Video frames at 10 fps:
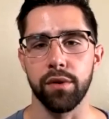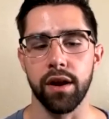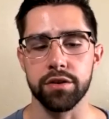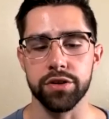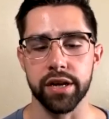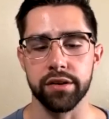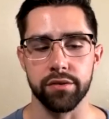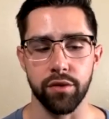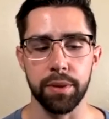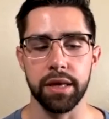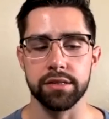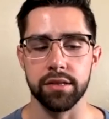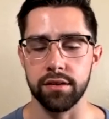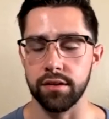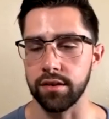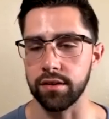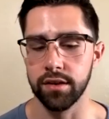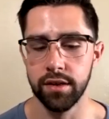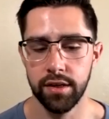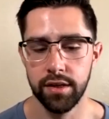We're not trying to replace it and
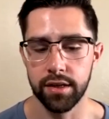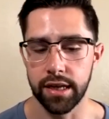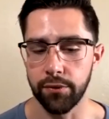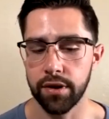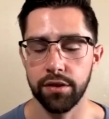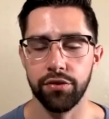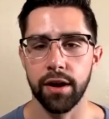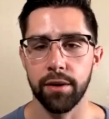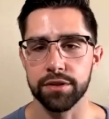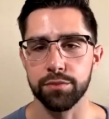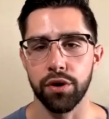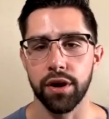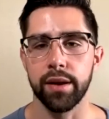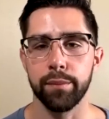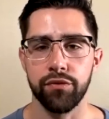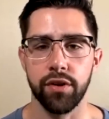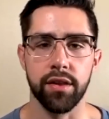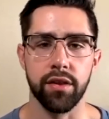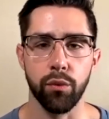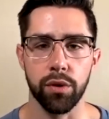get rid of the therapist, more to
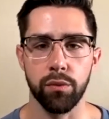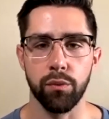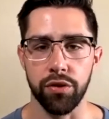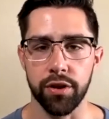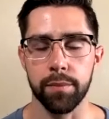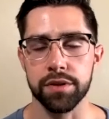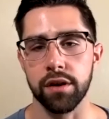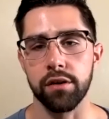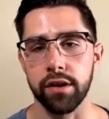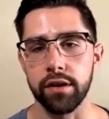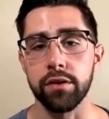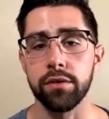amplify what therapists already do.